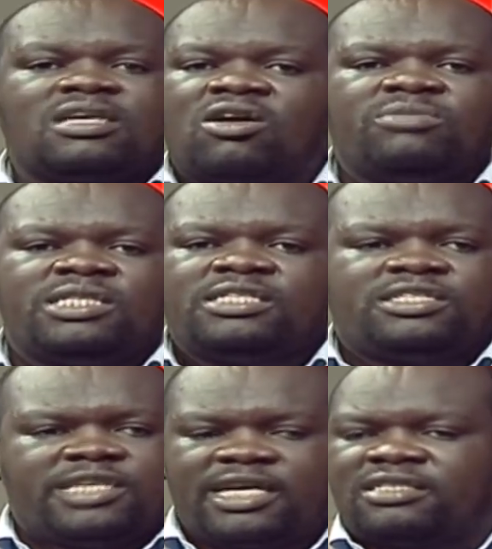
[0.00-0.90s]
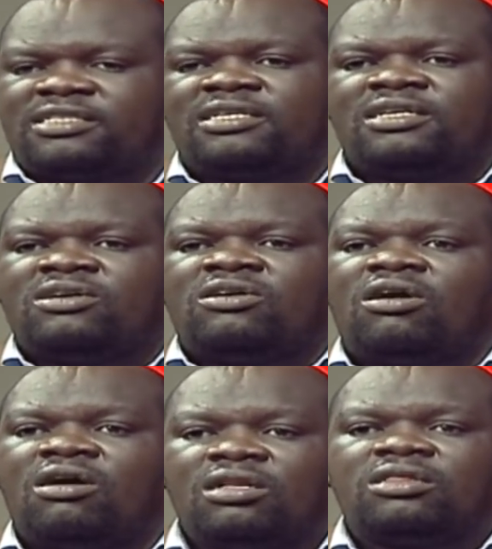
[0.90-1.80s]
committee checked
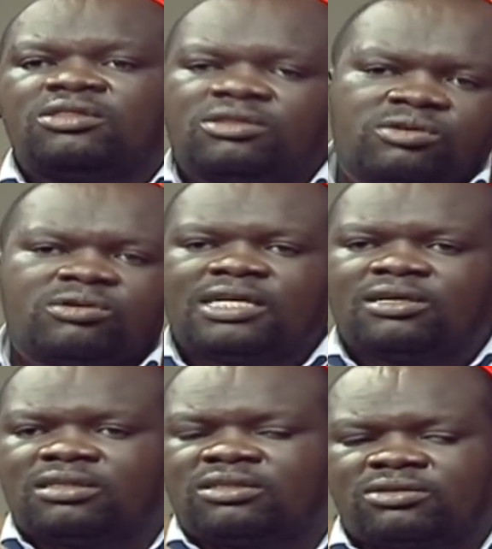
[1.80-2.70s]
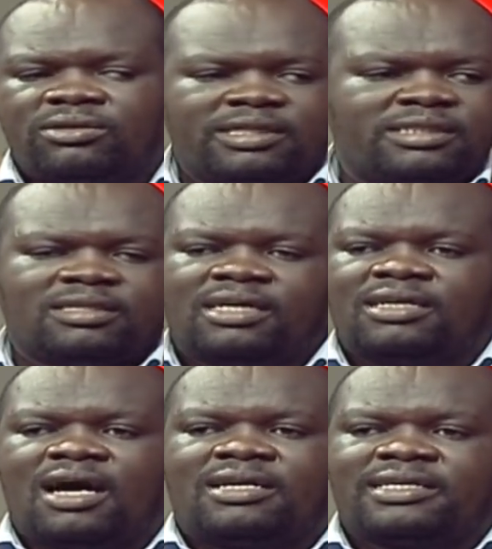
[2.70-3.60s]
all through and all through and, and,
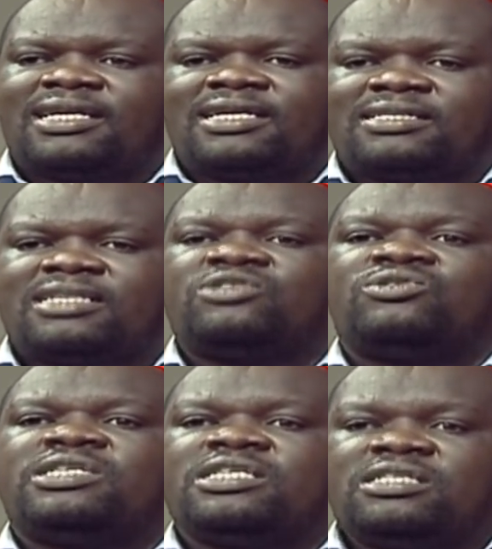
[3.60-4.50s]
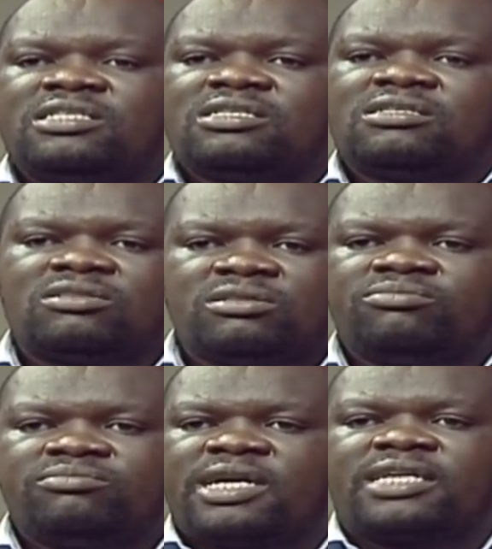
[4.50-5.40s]
and realized that you did
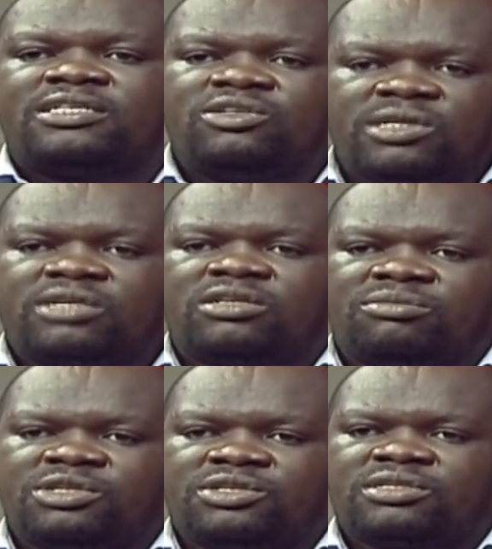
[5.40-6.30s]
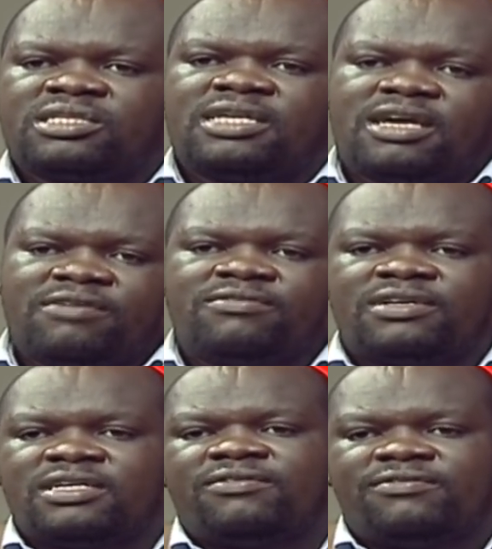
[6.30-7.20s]
make unique contributions in every
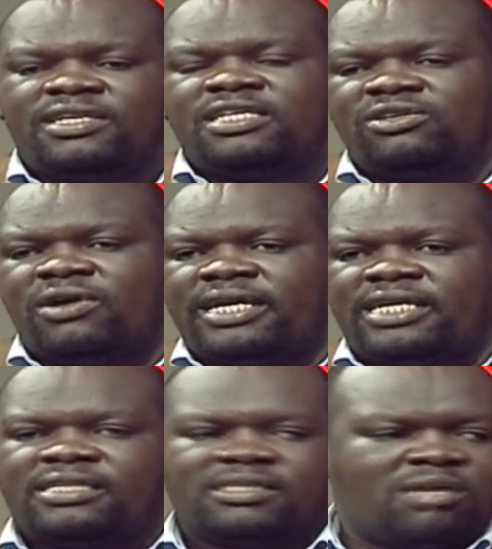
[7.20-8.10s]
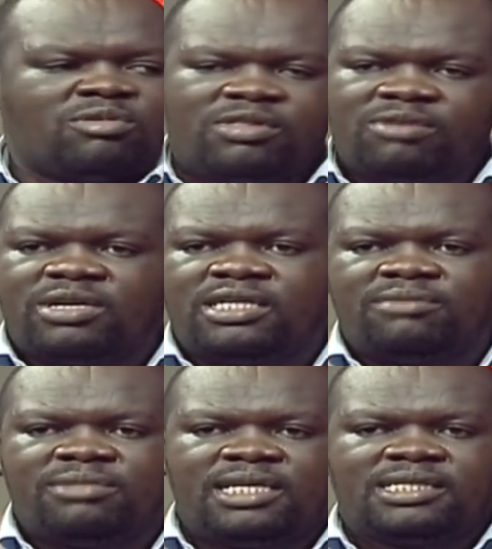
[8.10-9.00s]
field you are in. Some of them were in the
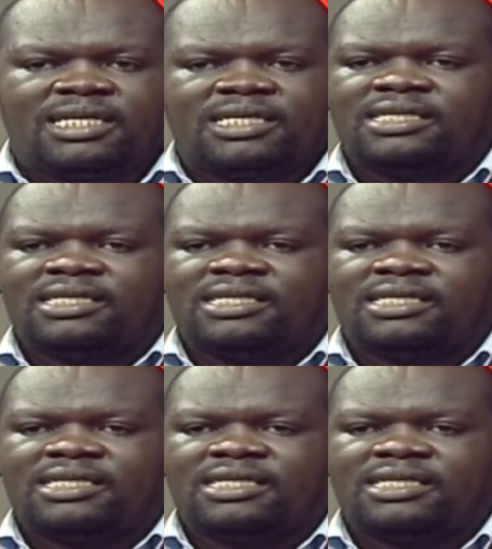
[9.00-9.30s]
military,